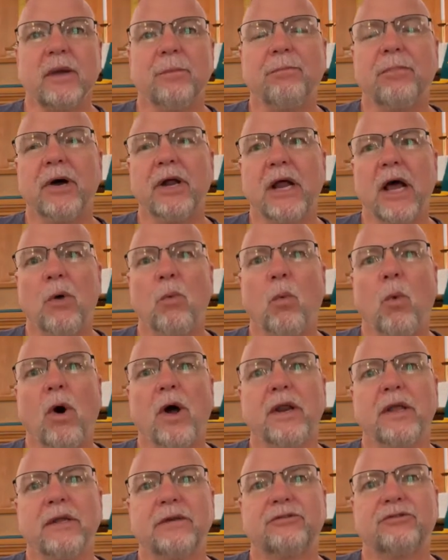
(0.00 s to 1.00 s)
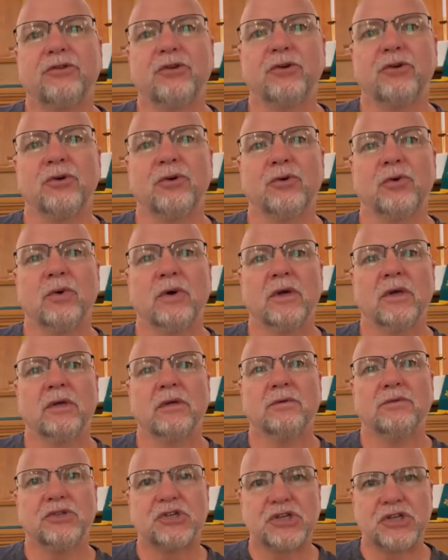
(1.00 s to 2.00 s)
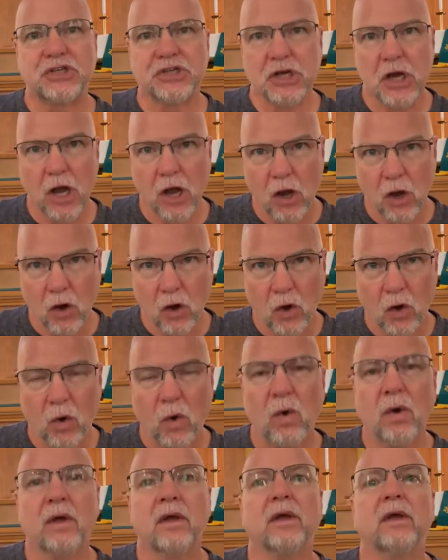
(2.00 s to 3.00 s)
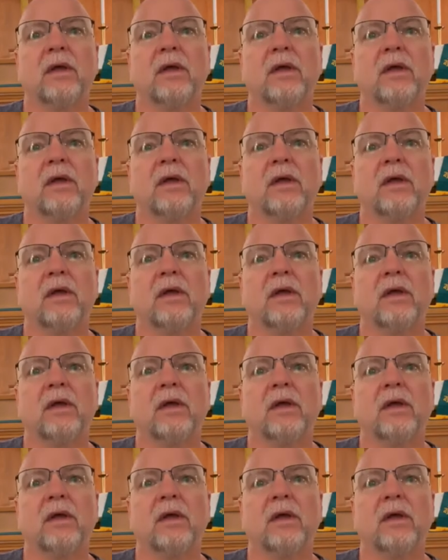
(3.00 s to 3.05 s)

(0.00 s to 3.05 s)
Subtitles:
But I wanted to show